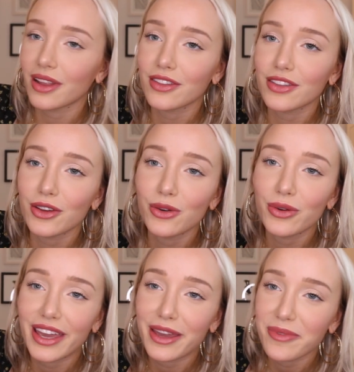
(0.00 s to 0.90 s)
also
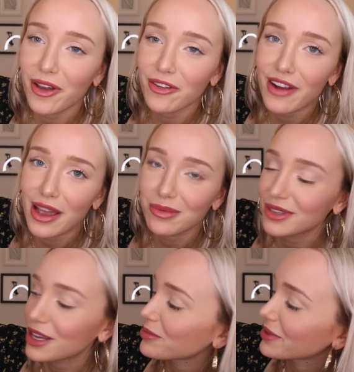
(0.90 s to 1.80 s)
came all
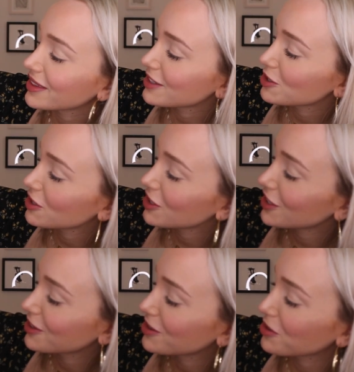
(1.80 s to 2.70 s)
wrapped up in this
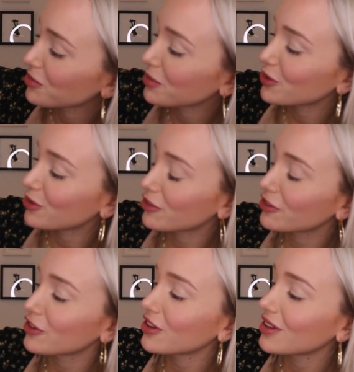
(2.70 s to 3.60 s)

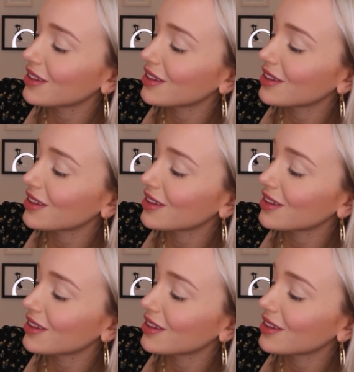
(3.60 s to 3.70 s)
beautiful